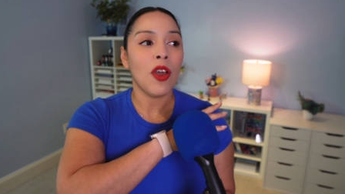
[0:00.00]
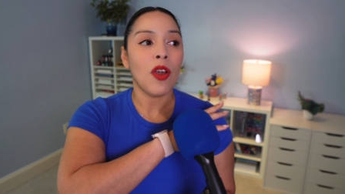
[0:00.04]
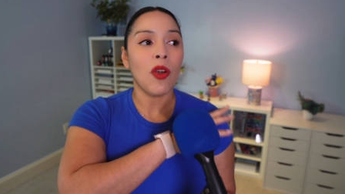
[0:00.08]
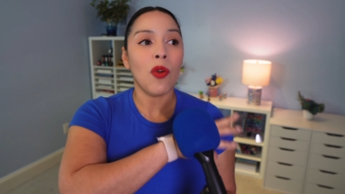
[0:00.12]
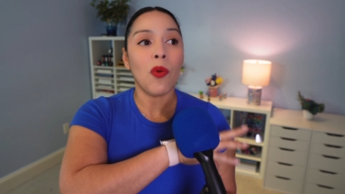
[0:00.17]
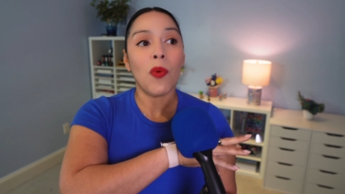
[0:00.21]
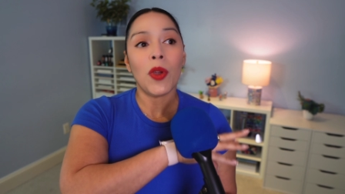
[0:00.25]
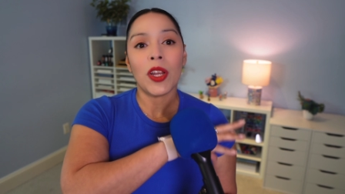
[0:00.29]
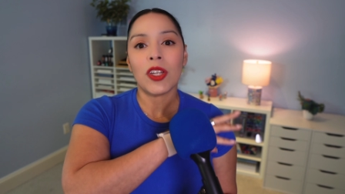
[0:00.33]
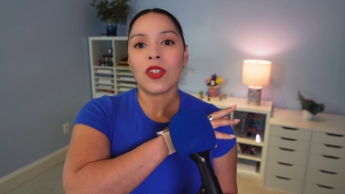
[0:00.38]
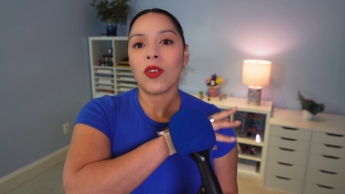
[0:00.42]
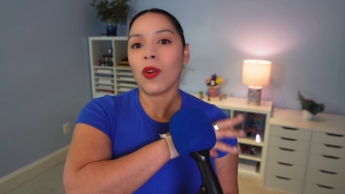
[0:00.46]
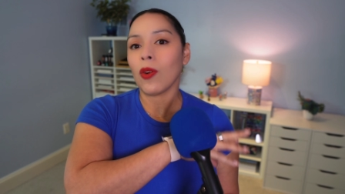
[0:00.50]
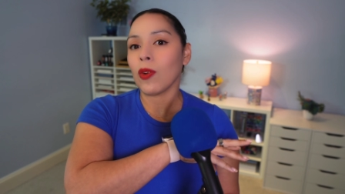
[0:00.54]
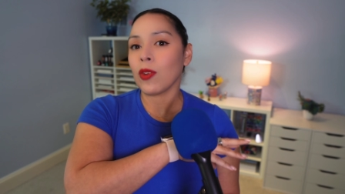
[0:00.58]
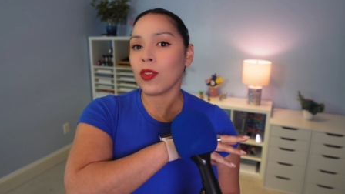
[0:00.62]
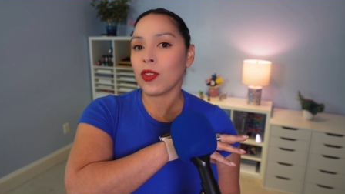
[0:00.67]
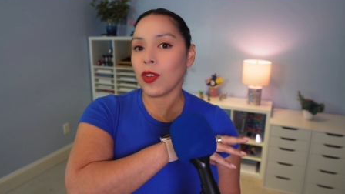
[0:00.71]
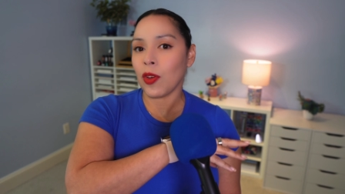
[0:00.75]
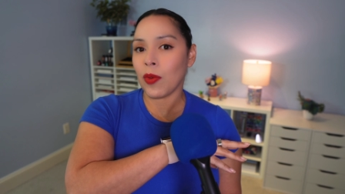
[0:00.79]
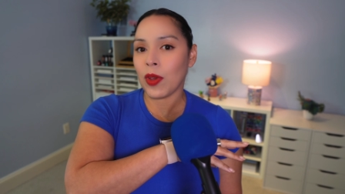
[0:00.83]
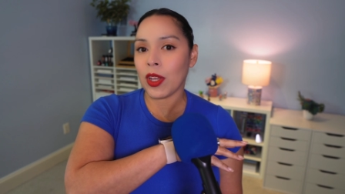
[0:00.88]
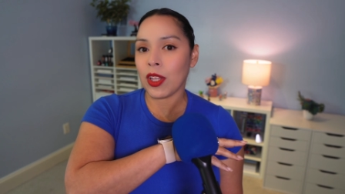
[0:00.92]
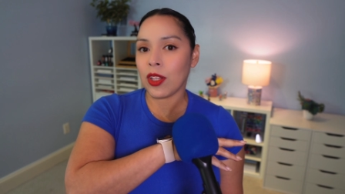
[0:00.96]
which
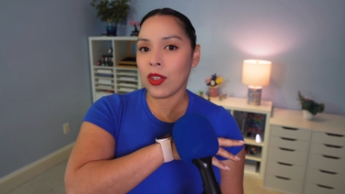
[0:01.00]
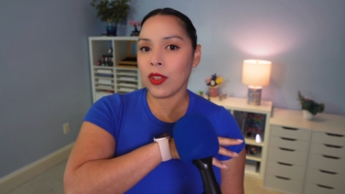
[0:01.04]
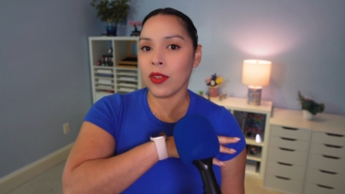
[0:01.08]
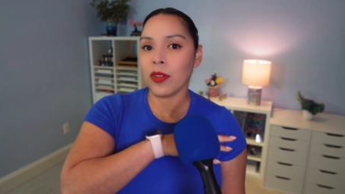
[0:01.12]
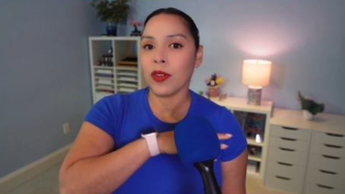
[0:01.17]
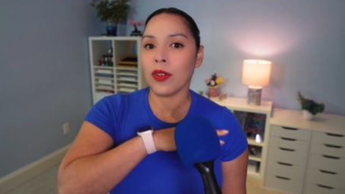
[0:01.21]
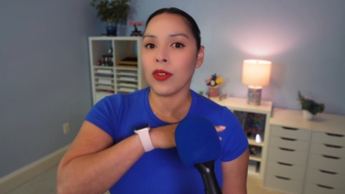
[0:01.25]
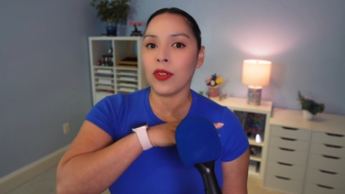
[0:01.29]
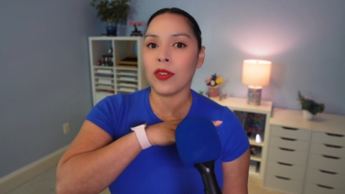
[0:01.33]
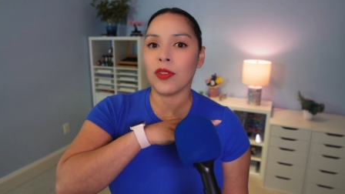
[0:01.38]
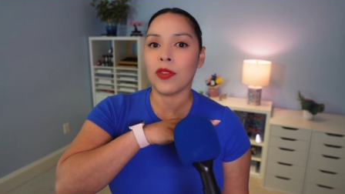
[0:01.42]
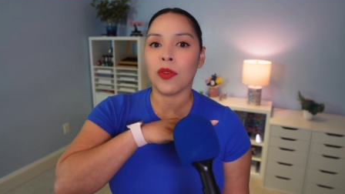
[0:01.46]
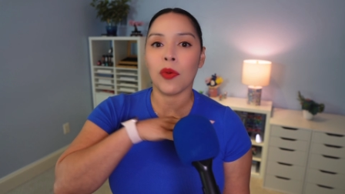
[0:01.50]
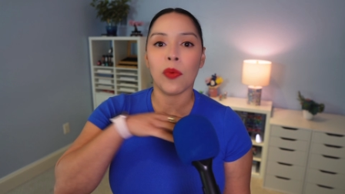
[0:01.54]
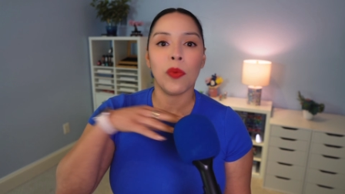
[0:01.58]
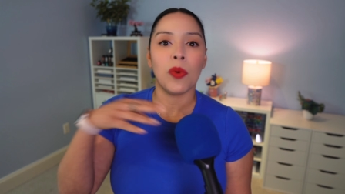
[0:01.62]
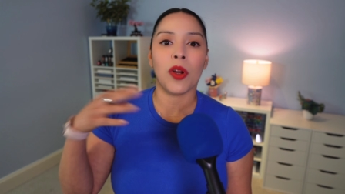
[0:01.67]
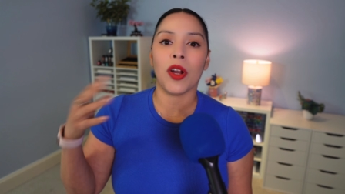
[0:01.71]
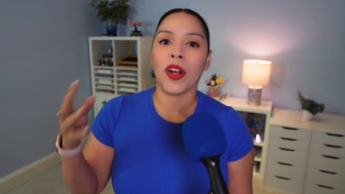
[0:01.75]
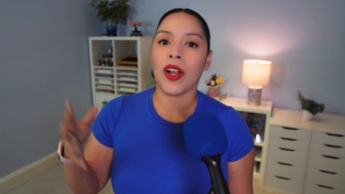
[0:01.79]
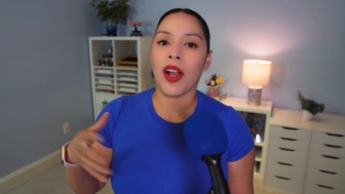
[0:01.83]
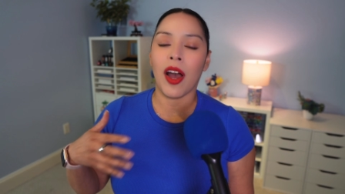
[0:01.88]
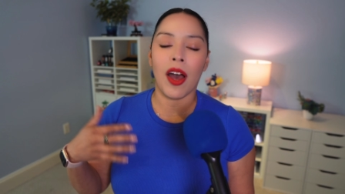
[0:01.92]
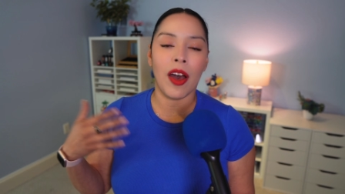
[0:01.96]
also includes
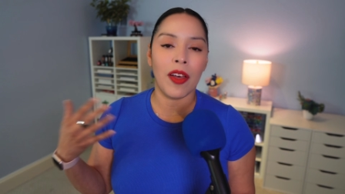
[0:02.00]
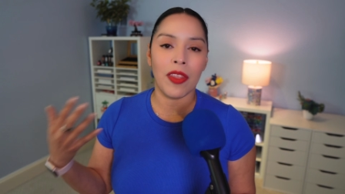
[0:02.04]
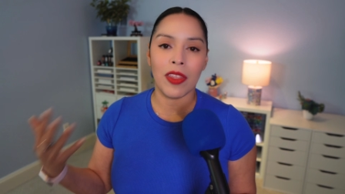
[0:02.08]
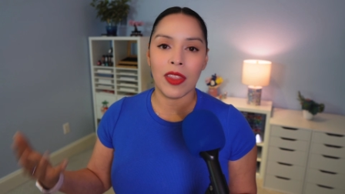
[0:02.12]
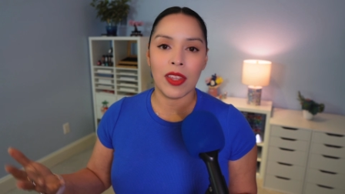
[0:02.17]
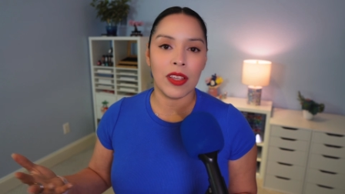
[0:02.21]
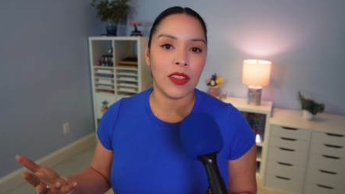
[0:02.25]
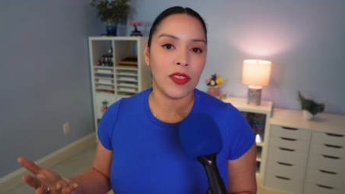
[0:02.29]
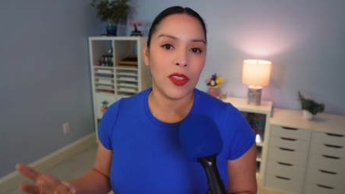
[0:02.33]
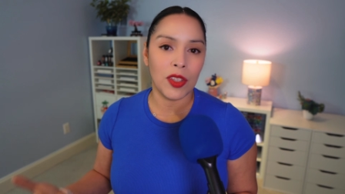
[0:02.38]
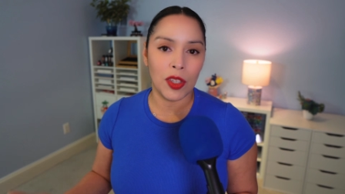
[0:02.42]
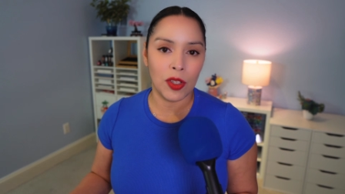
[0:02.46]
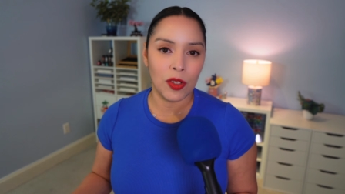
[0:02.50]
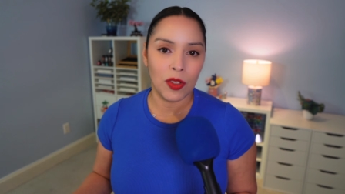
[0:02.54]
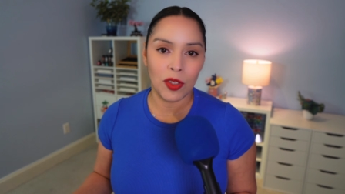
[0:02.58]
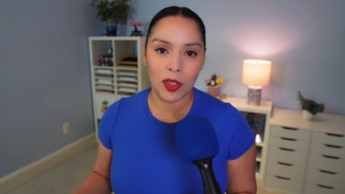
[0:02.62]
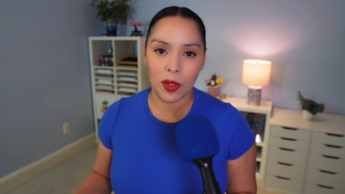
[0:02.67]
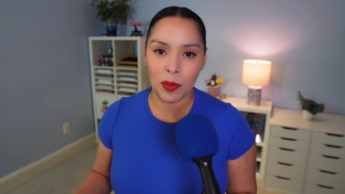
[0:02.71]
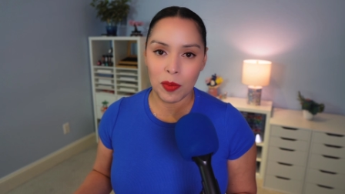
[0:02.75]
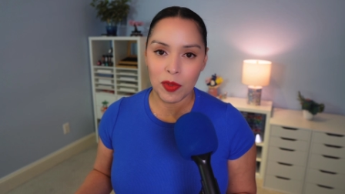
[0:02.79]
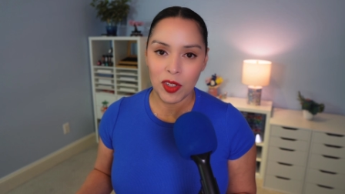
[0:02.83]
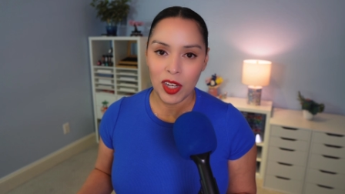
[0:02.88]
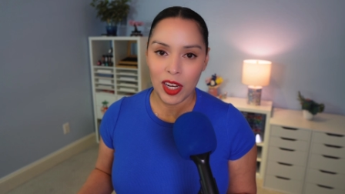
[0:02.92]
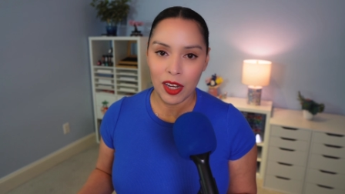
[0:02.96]
work on this
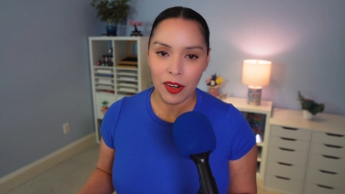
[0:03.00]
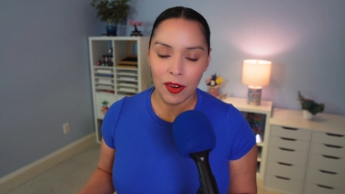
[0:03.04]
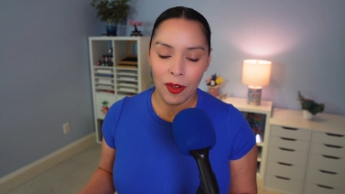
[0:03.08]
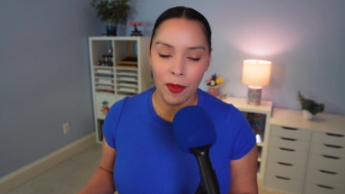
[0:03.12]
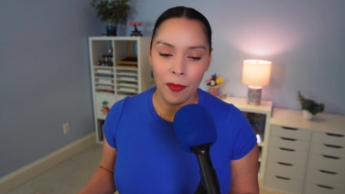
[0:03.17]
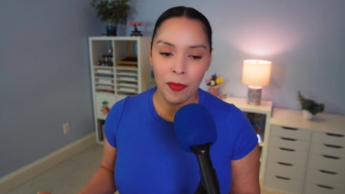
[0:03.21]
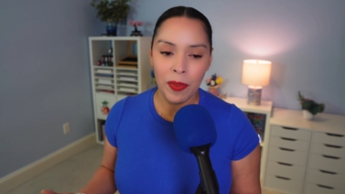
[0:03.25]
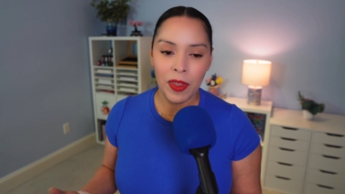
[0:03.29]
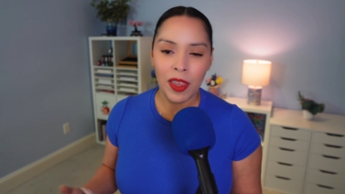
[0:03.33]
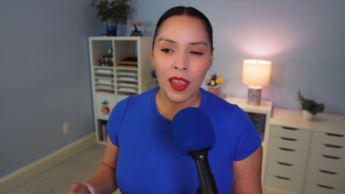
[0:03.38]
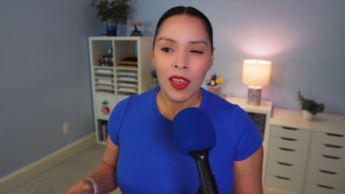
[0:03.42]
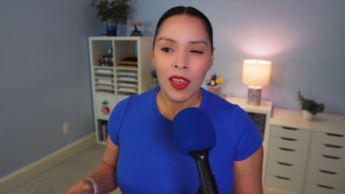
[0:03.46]
YouTube channel.